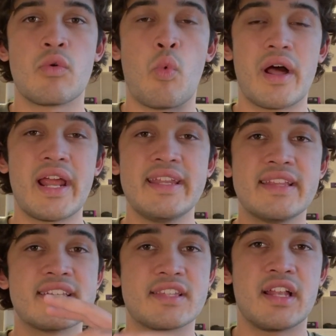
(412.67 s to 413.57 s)
what I
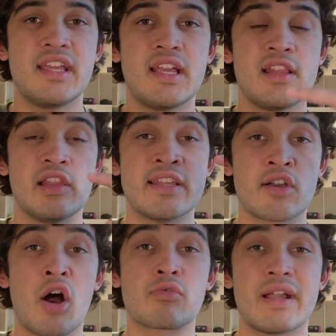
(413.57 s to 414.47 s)
need to study is
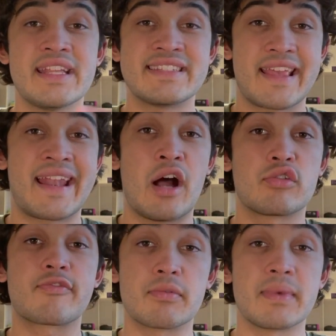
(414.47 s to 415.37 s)
already set
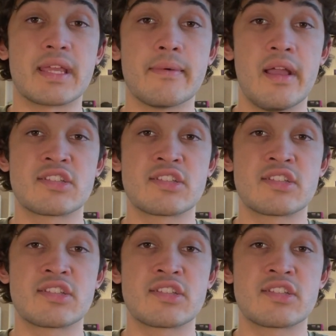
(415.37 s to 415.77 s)
out for me.